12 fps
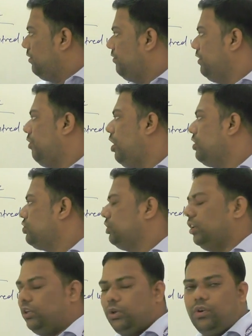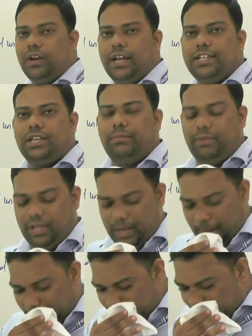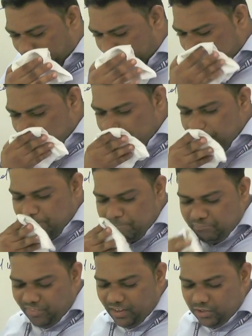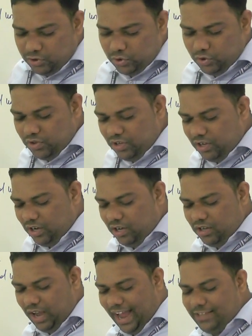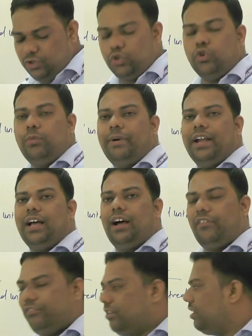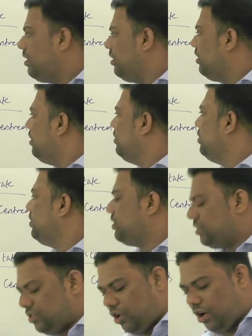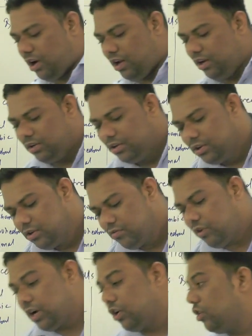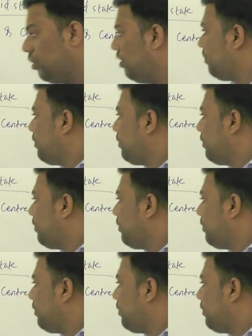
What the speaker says: we watch CTOR HMT. Okay. So, as you know, beta, after this all, whatever our